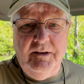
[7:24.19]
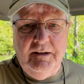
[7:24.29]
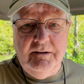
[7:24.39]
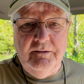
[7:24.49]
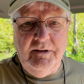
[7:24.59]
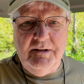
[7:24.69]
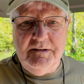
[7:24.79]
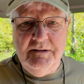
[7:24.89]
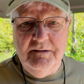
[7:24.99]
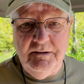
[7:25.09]
think of
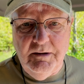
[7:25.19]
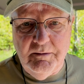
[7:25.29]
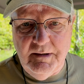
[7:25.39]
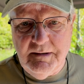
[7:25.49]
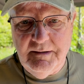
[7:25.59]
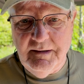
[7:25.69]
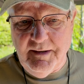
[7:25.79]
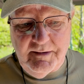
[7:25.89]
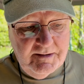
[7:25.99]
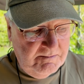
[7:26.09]
this unit
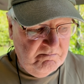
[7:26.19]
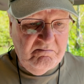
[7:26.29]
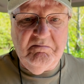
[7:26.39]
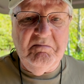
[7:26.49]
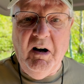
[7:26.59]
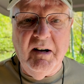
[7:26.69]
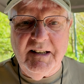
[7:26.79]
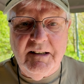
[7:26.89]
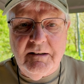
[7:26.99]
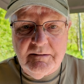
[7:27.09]
and this
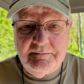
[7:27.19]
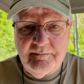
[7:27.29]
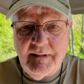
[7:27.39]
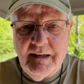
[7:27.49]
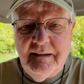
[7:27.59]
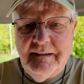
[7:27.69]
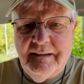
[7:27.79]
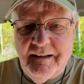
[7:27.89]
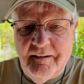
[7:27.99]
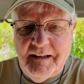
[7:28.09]
idea.
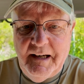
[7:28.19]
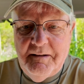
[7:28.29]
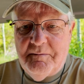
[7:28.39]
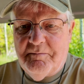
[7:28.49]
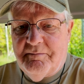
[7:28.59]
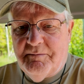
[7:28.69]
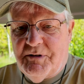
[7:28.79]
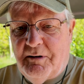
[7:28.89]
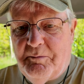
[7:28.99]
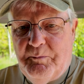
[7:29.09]
Okay,
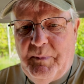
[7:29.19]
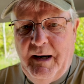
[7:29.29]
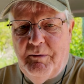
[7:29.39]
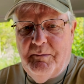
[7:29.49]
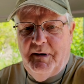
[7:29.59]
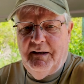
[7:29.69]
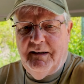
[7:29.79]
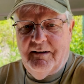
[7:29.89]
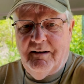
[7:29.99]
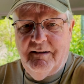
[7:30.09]
so bear with me
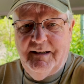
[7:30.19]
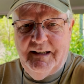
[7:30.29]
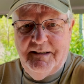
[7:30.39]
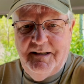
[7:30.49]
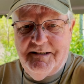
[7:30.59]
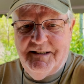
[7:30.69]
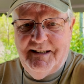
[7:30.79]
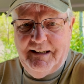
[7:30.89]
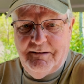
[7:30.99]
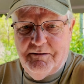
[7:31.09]
and I'll get these
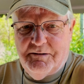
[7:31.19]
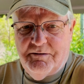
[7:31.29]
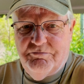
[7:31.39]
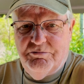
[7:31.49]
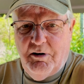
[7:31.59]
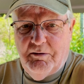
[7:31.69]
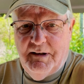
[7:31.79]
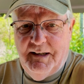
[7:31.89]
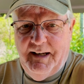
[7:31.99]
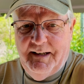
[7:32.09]
kettles
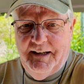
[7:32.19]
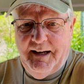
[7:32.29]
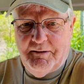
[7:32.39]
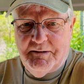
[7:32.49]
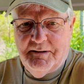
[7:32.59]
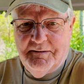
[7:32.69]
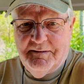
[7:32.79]
rolling in and out.